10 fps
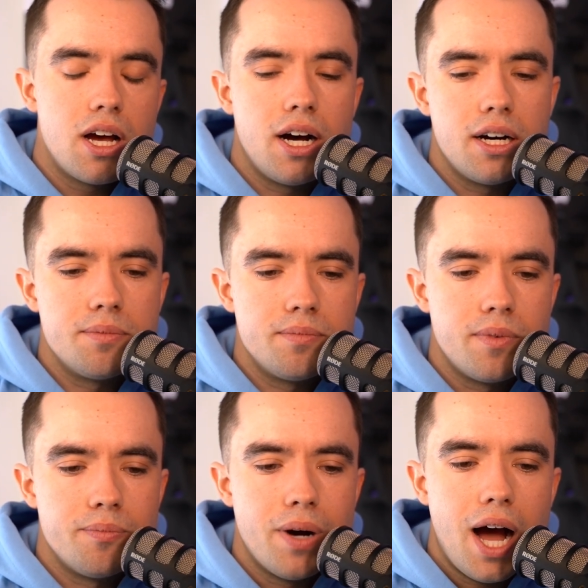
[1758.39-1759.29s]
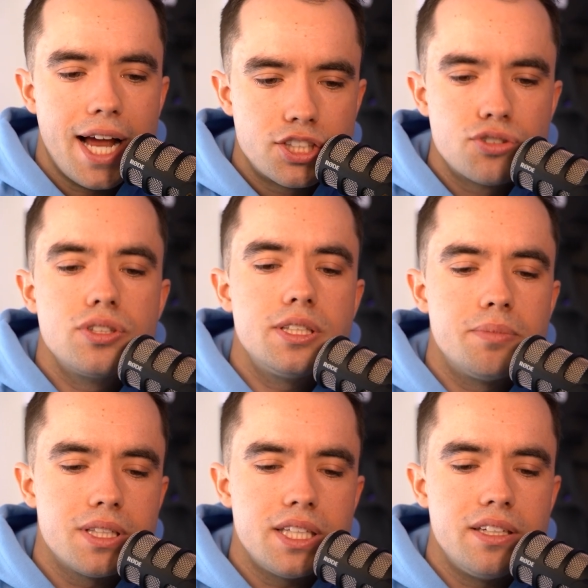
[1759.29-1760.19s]
But I truly
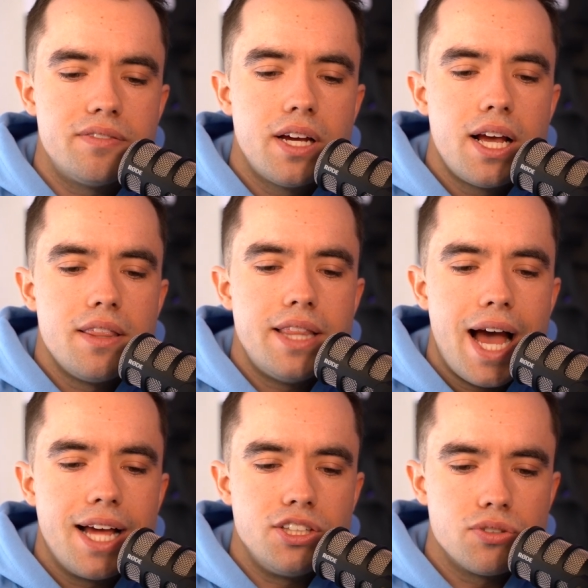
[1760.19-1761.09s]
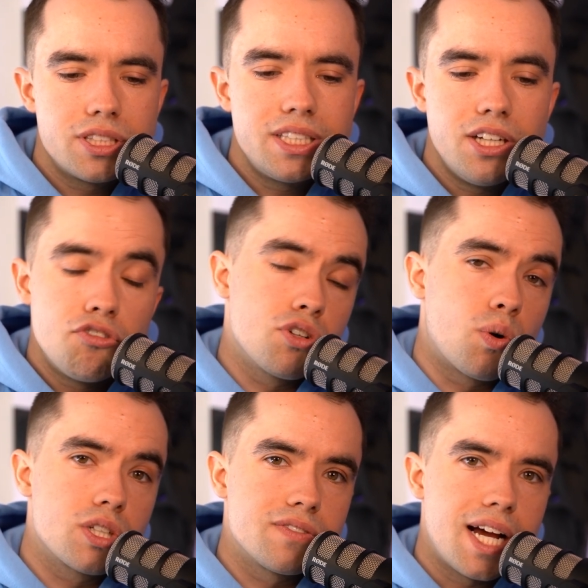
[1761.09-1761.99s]
believe that you'll see over the
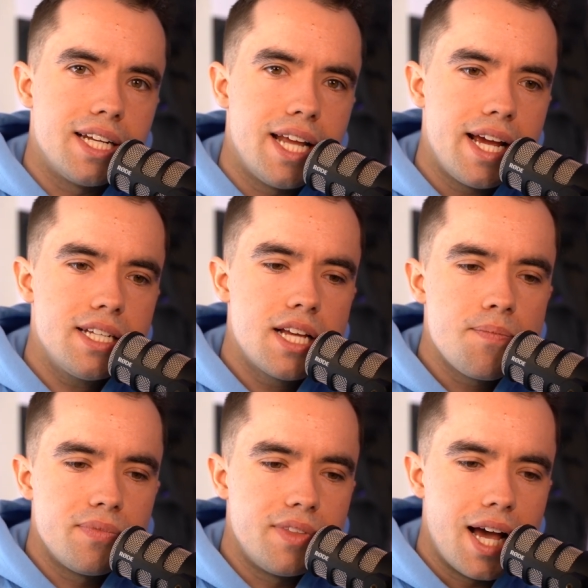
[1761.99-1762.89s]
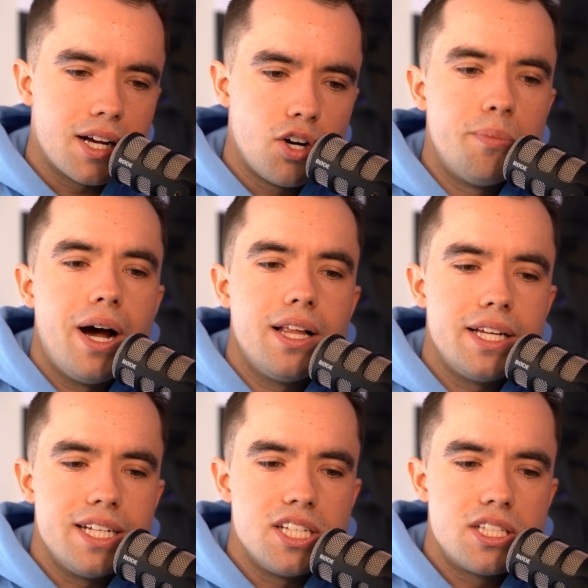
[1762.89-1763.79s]
course of 90 days that
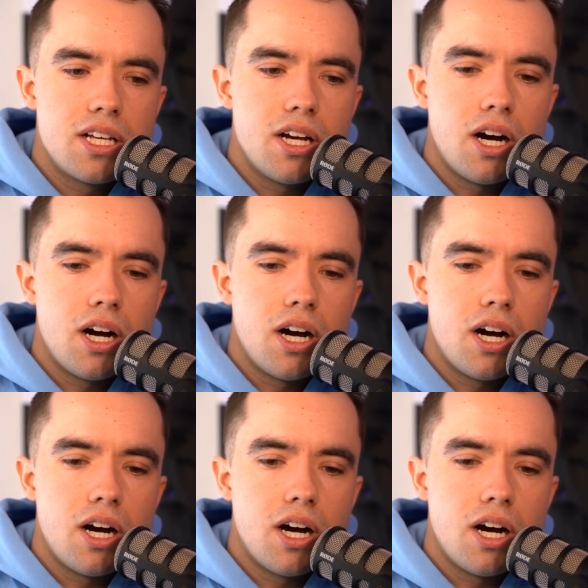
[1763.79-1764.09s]
Copilot is